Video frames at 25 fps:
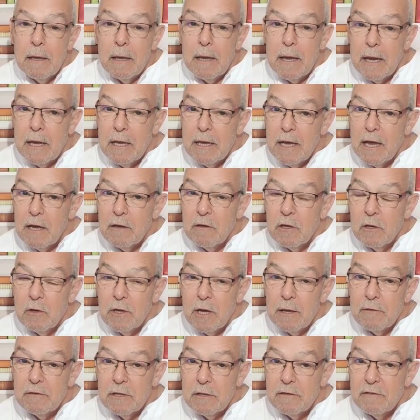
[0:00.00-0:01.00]
And now you
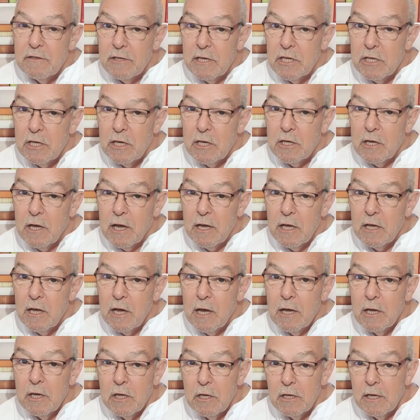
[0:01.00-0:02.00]
have a figure, a
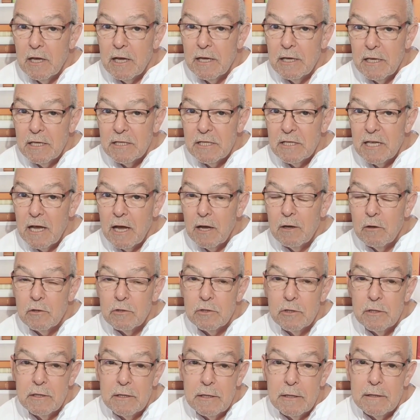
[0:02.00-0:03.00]
color, and a
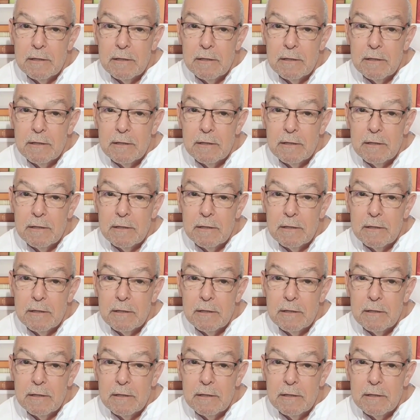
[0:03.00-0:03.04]
sound.